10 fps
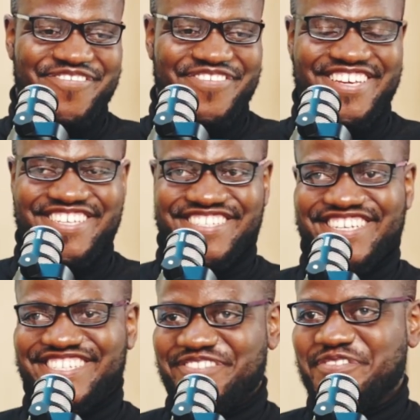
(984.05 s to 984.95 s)

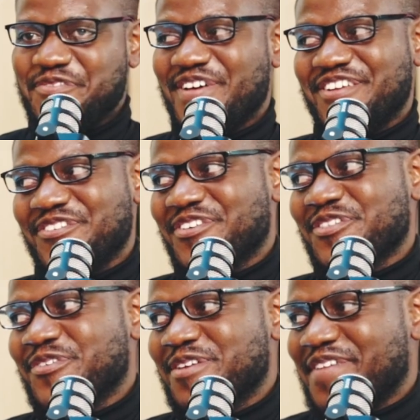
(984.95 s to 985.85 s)
It's a bit mad when you're the
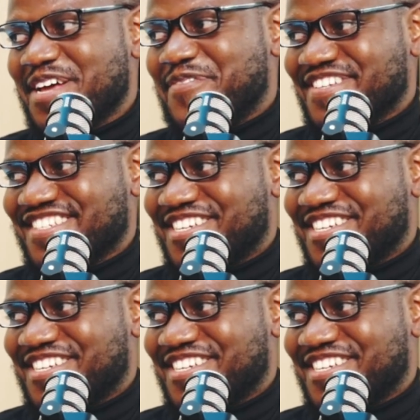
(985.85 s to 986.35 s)
only black person